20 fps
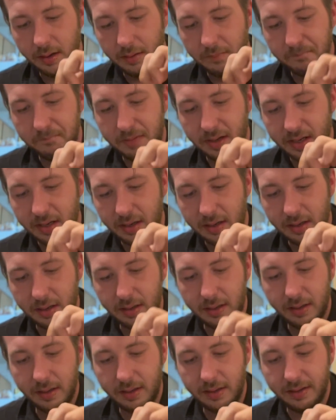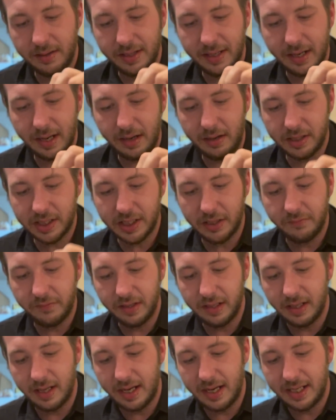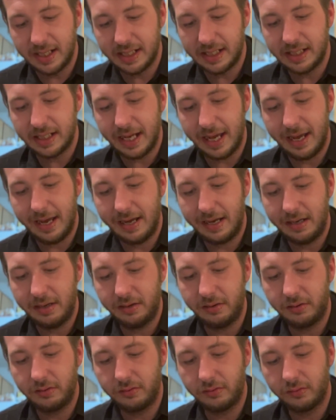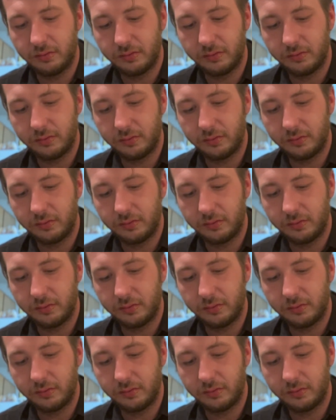But then I also realized how